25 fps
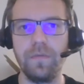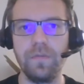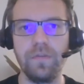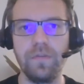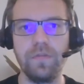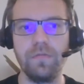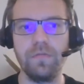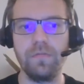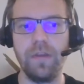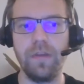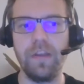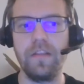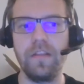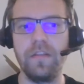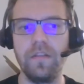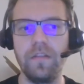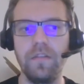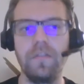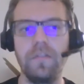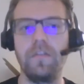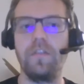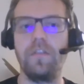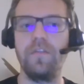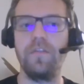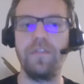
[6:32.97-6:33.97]
which you might
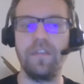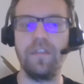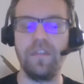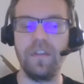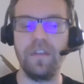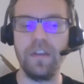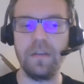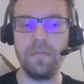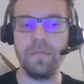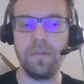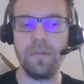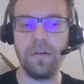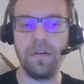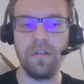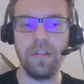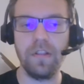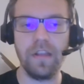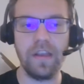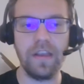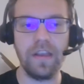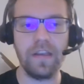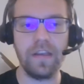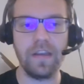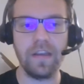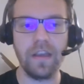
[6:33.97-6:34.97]
not often think about,
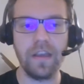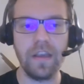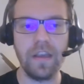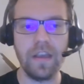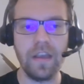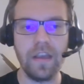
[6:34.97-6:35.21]
like